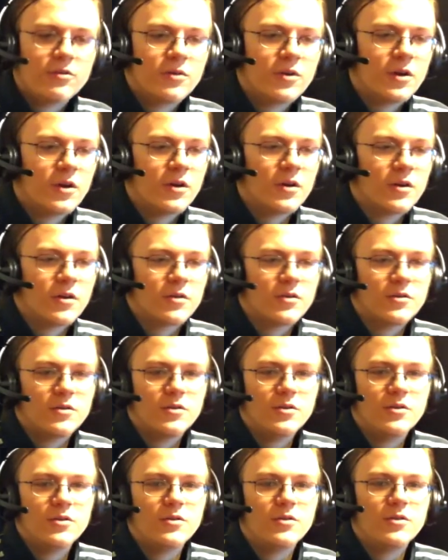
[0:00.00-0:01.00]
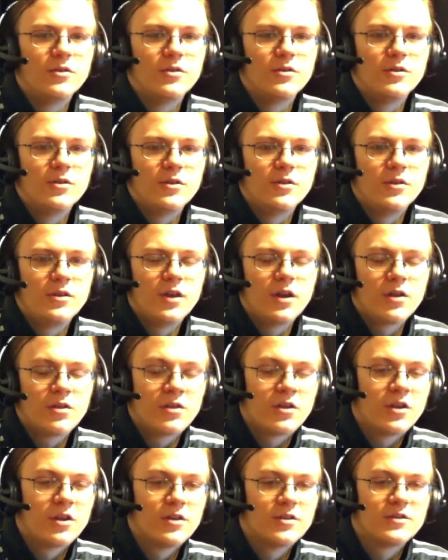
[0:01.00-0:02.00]
where
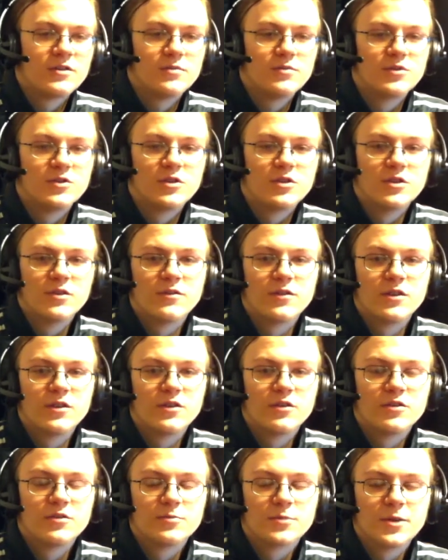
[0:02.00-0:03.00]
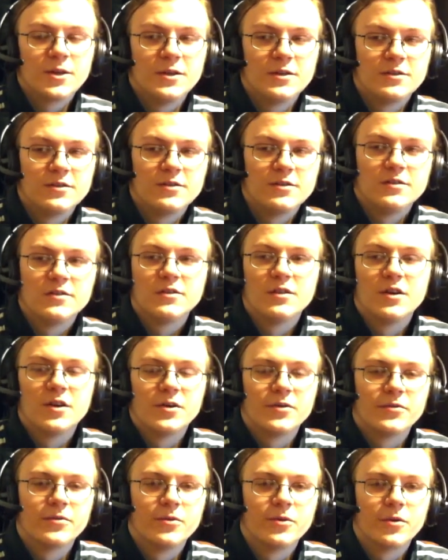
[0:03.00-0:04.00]
nothing is observing those places,
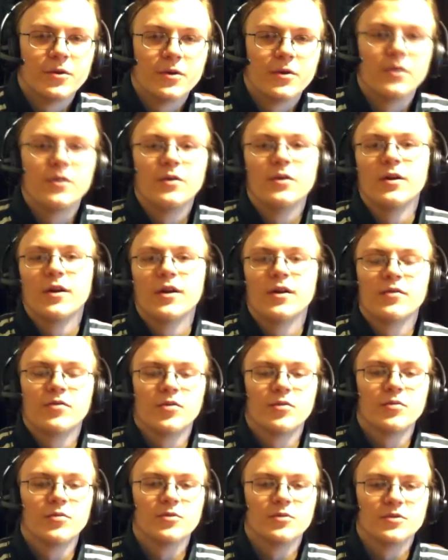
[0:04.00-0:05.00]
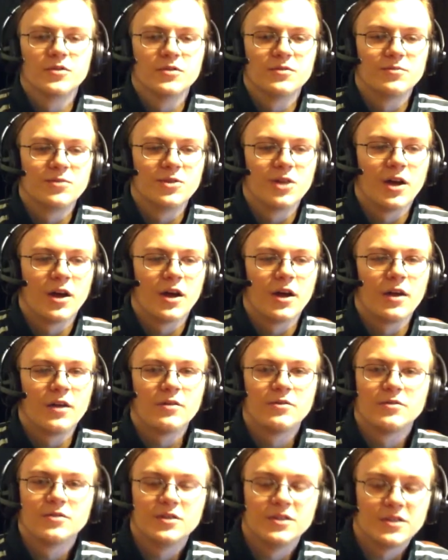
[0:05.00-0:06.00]
therefore none of the rules
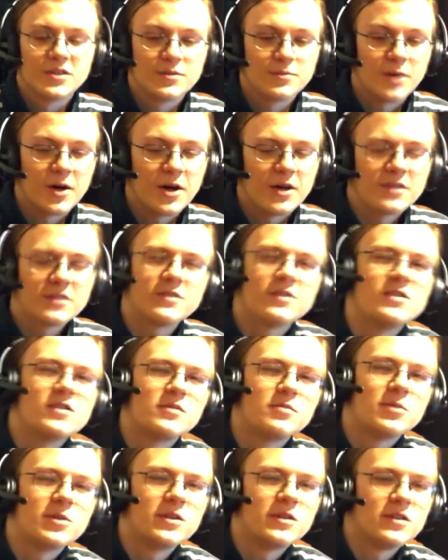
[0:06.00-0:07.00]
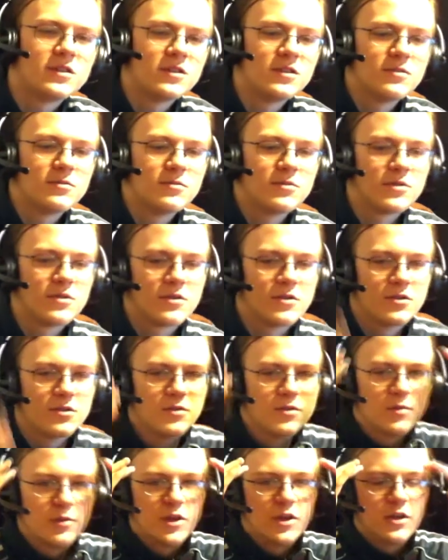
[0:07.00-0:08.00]
apply. She spots these places with
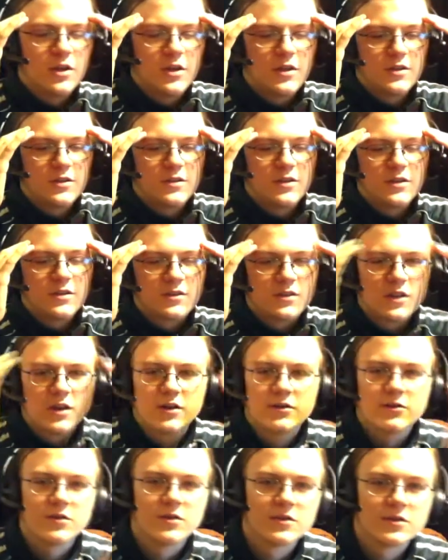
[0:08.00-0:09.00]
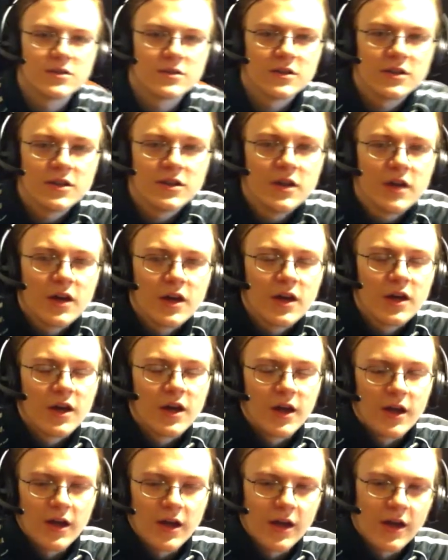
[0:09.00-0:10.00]
her pinky sense, obviously,
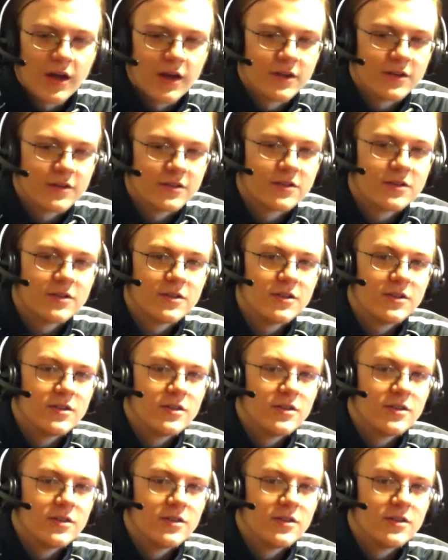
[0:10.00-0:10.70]
and